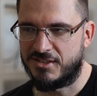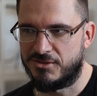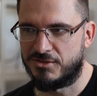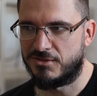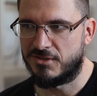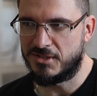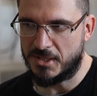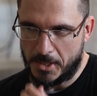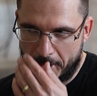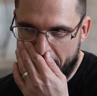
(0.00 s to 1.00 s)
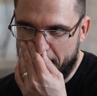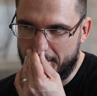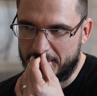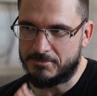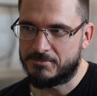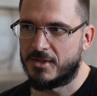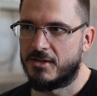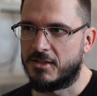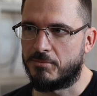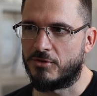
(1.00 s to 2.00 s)
Usually,
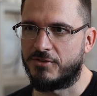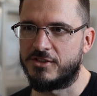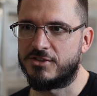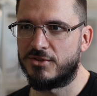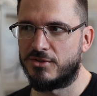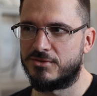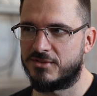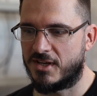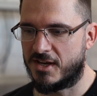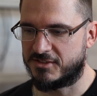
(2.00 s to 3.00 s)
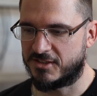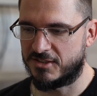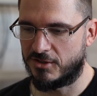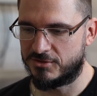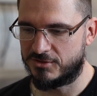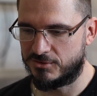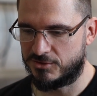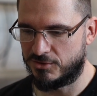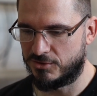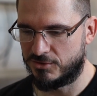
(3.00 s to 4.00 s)
the professionals ask it also
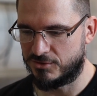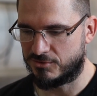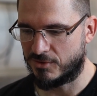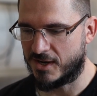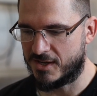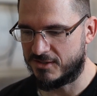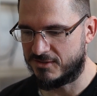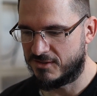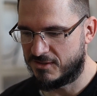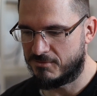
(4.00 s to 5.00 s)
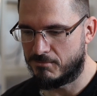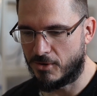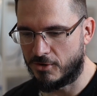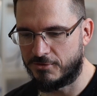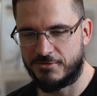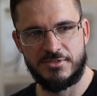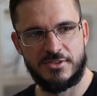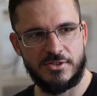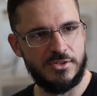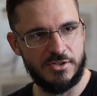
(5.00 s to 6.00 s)
to try both
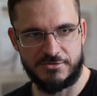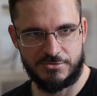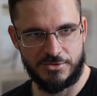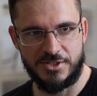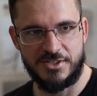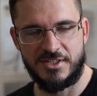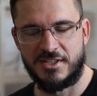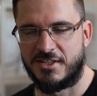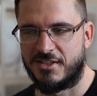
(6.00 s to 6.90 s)
of three